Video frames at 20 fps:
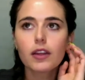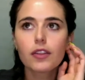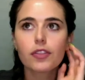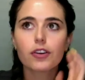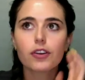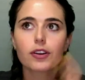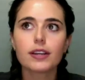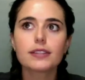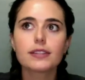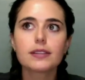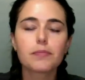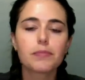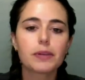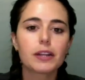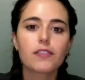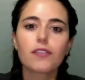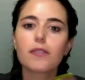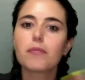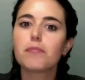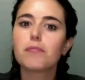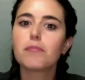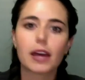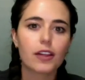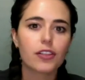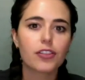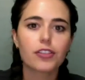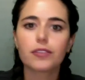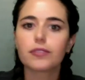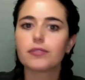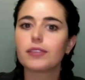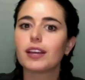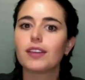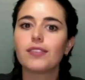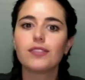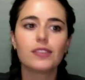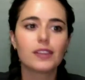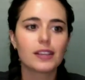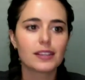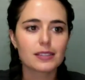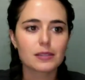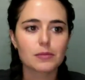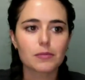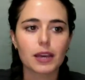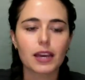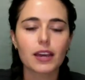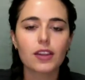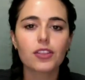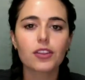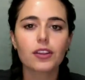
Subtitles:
There is a bit of a myth in this myth,